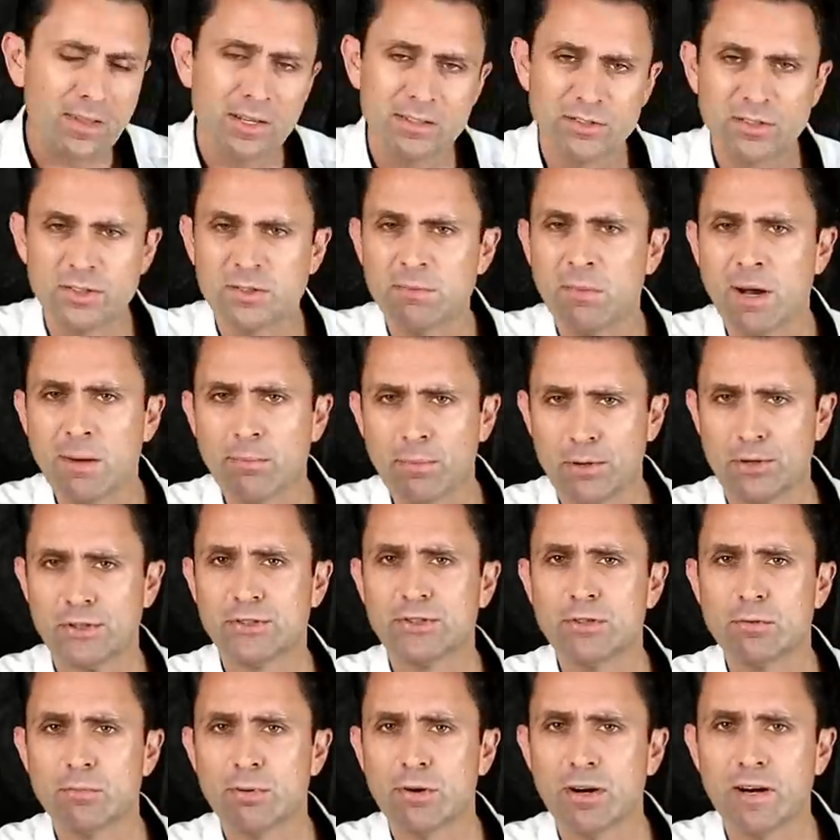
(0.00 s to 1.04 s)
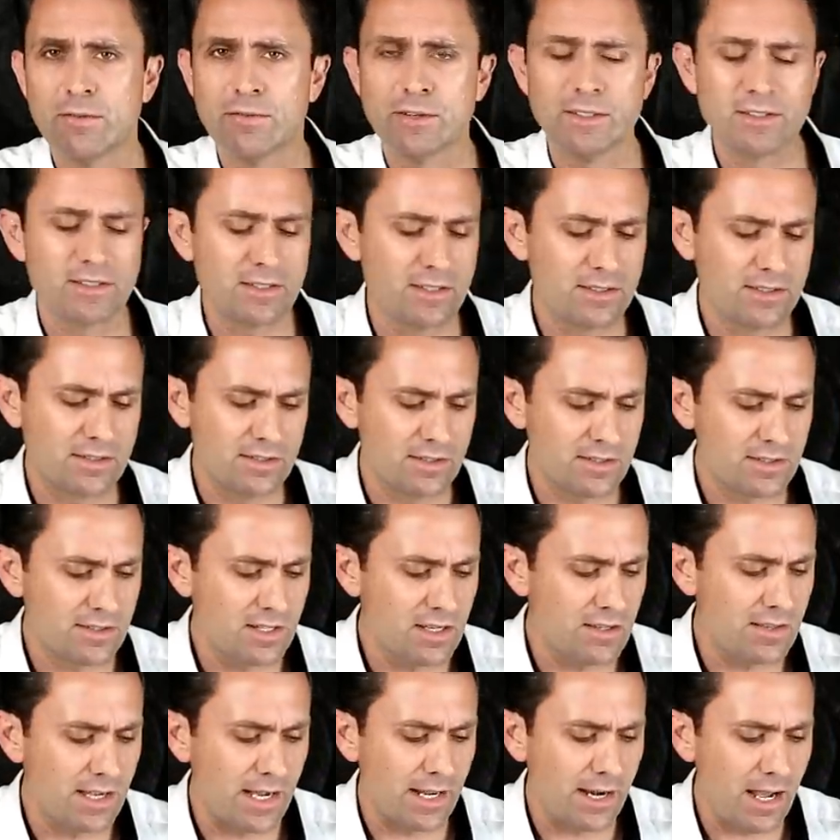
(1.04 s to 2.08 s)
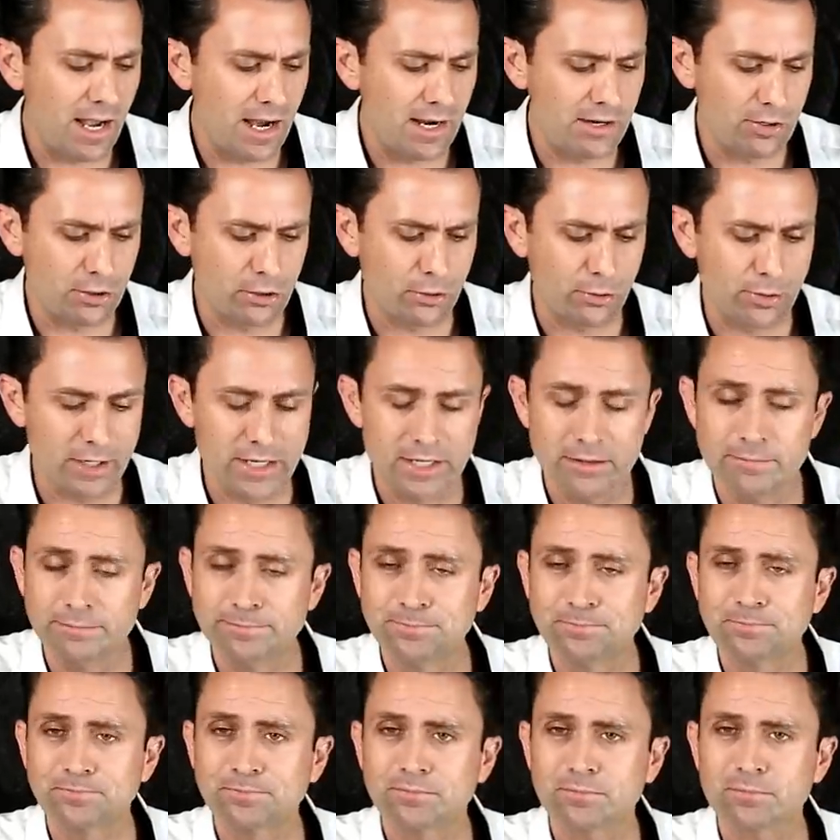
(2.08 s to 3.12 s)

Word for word: It's just my personal preference is to see that higher grade